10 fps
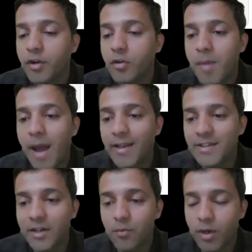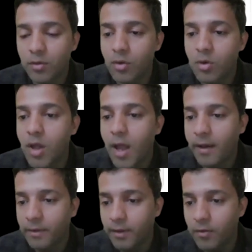difficult to manage at one go,
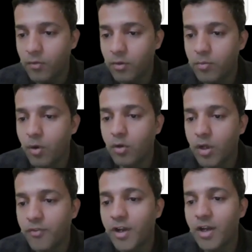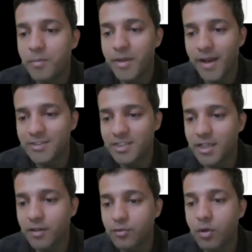and there would definitely be an
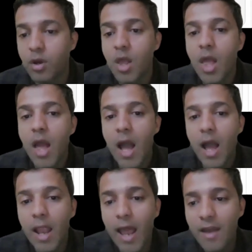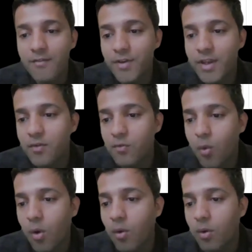agenda. So every
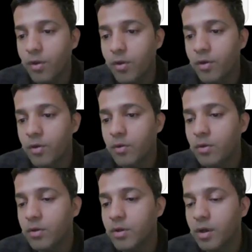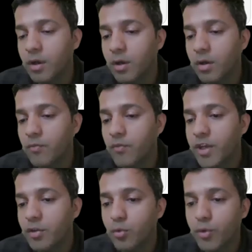week
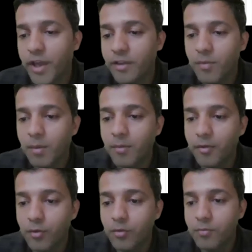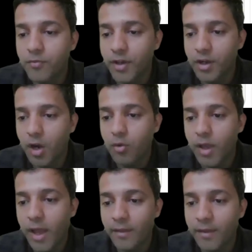2 days maybe we could figure
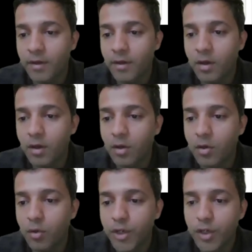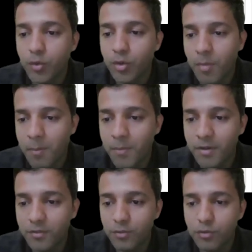out and then rotate over
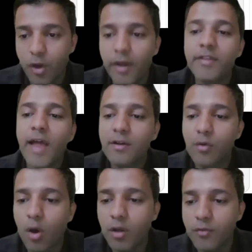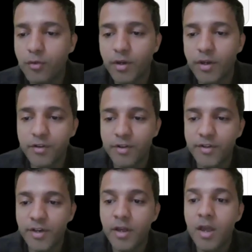members to join that call if you're
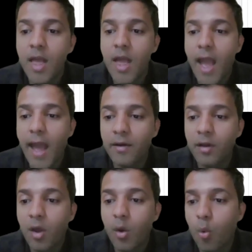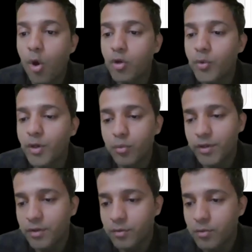interested. And what do we
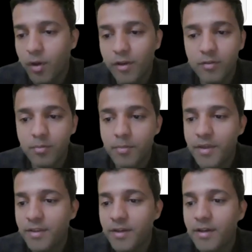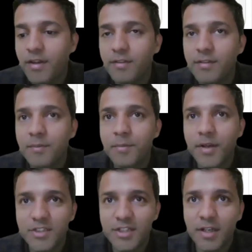do in this call is basically a
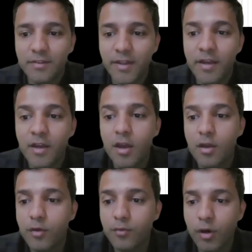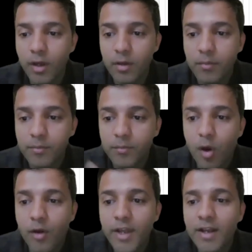simple agenda. Say you've got a
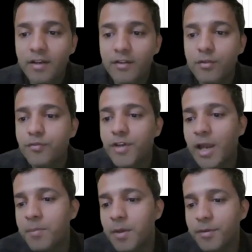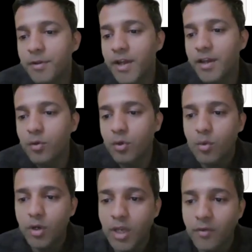contact list of 10 people that
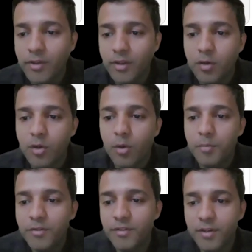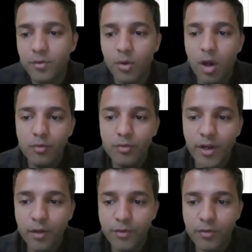you're working with in your business or
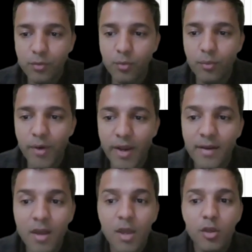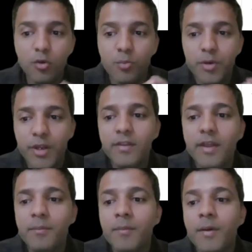outside of school, right? You bring
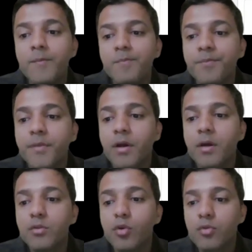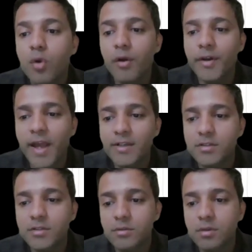them those
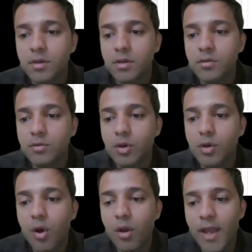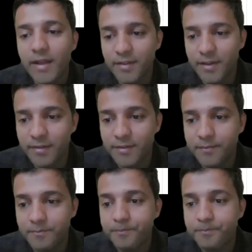contacts to a call like
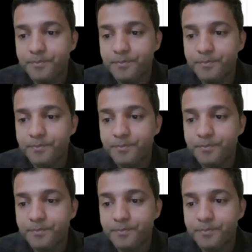this,